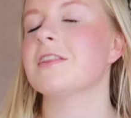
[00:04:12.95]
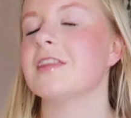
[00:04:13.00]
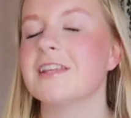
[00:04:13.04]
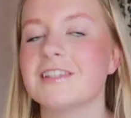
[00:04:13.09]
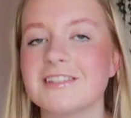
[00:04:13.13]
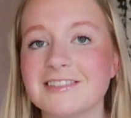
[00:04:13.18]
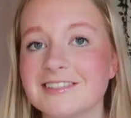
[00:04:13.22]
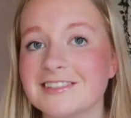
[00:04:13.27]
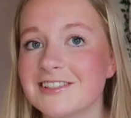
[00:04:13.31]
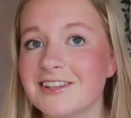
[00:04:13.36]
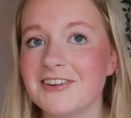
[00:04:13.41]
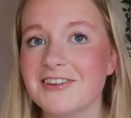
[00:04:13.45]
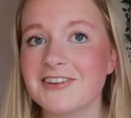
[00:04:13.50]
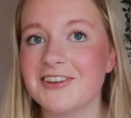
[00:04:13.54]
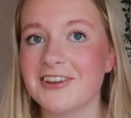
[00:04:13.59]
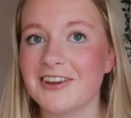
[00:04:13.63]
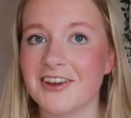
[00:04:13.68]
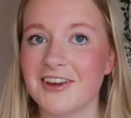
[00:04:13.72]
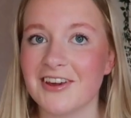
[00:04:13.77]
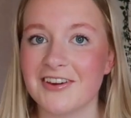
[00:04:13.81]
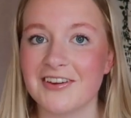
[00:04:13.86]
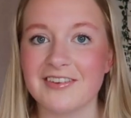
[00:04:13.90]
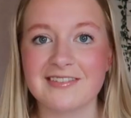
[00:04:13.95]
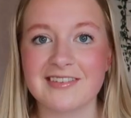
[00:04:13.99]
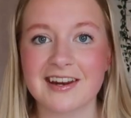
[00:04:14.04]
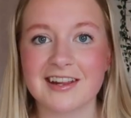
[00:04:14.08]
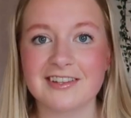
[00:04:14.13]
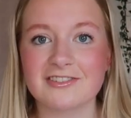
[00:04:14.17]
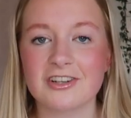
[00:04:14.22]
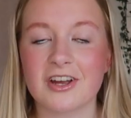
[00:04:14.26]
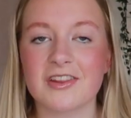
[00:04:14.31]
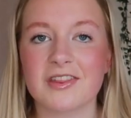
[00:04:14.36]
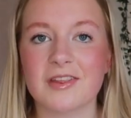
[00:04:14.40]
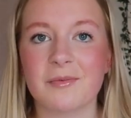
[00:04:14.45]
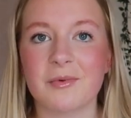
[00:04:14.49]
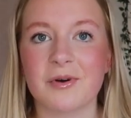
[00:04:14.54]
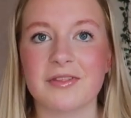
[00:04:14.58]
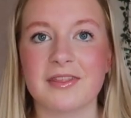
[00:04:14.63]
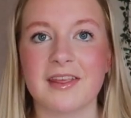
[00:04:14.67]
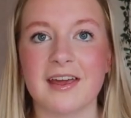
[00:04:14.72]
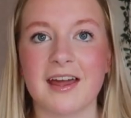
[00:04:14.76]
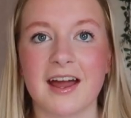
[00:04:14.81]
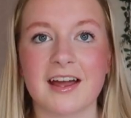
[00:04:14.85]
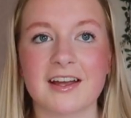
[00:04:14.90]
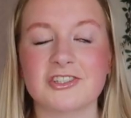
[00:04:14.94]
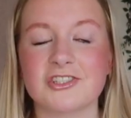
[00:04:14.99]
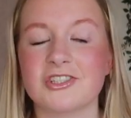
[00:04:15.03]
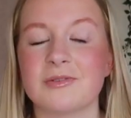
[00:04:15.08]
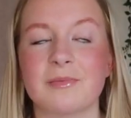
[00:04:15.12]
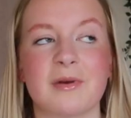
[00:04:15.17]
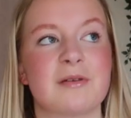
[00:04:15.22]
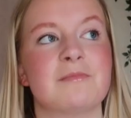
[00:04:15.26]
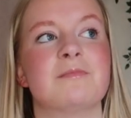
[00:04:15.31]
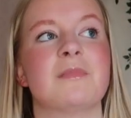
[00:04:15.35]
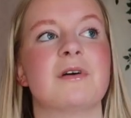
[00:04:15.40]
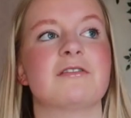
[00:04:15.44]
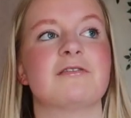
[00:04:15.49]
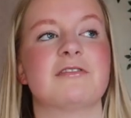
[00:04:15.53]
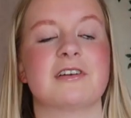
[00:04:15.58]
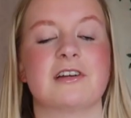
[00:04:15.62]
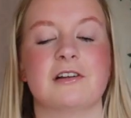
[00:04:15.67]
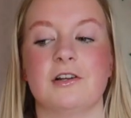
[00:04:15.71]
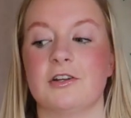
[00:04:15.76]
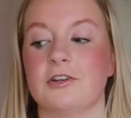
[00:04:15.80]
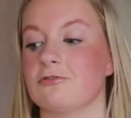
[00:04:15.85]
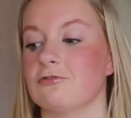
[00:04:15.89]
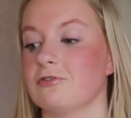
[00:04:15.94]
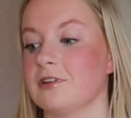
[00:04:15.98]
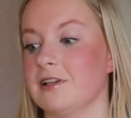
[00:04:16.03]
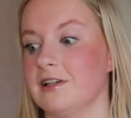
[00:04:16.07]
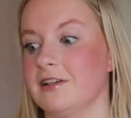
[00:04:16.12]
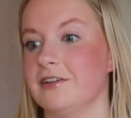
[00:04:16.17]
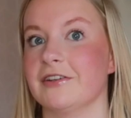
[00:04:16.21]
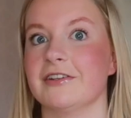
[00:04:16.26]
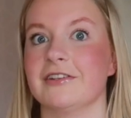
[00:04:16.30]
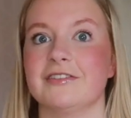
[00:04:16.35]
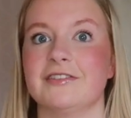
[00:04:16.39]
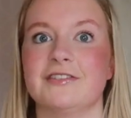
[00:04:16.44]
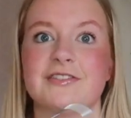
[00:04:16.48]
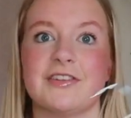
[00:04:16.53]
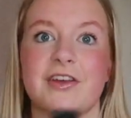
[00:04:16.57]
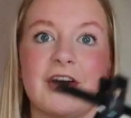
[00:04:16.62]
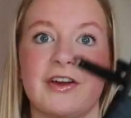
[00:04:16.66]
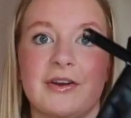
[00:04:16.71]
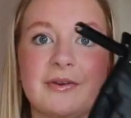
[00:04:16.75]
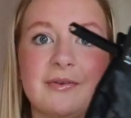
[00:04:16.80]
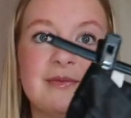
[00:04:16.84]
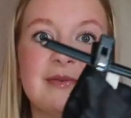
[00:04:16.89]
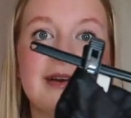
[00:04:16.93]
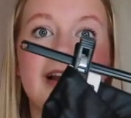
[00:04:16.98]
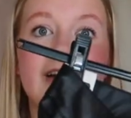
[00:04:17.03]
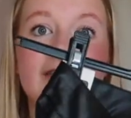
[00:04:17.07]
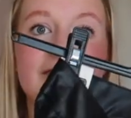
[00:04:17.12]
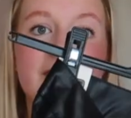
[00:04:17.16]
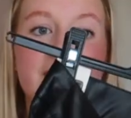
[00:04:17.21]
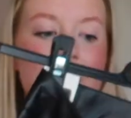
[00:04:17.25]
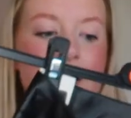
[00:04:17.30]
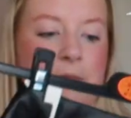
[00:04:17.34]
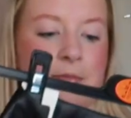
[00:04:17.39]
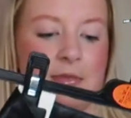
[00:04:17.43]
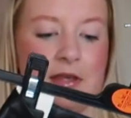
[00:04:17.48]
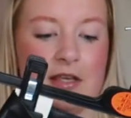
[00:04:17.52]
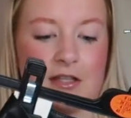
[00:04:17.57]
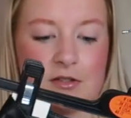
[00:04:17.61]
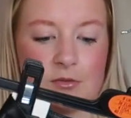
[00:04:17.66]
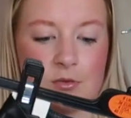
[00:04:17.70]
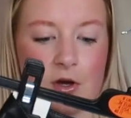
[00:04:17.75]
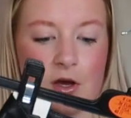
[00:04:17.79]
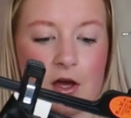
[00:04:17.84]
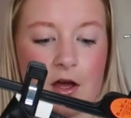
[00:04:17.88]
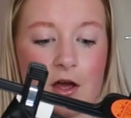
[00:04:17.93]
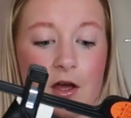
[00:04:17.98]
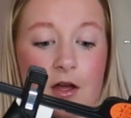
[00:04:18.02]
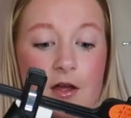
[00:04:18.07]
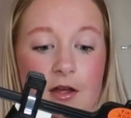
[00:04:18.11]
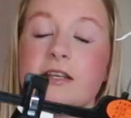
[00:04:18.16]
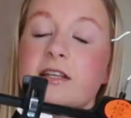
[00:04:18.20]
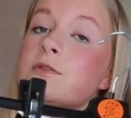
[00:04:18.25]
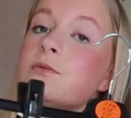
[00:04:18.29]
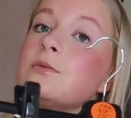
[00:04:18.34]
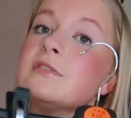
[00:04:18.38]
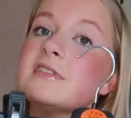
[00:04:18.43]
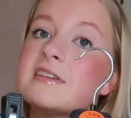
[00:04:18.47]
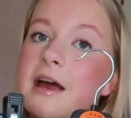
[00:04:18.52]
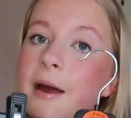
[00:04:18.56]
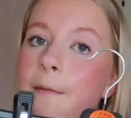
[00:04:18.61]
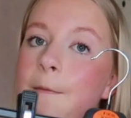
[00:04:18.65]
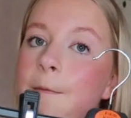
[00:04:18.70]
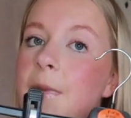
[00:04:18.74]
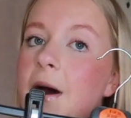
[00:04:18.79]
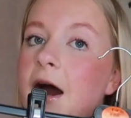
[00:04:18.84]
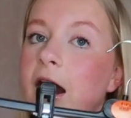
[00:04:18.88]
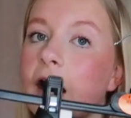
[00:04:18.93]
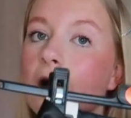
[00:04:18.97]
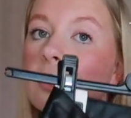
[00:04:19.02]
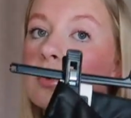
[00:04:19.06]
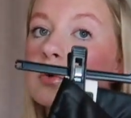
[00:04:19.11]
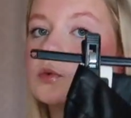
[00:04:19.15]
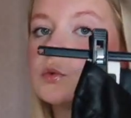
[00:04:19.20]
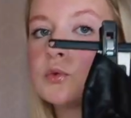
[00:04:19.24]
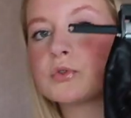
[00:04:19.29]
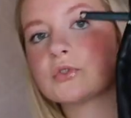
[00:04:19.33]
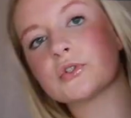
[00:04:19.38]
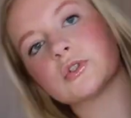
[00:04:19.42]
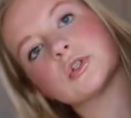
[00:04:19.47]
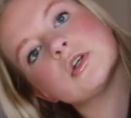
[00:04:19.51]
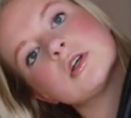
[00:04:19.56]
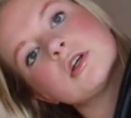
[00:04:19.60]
They're just so cute. When I tried them on, they actually made my figure look really good. So, love them. These were £10.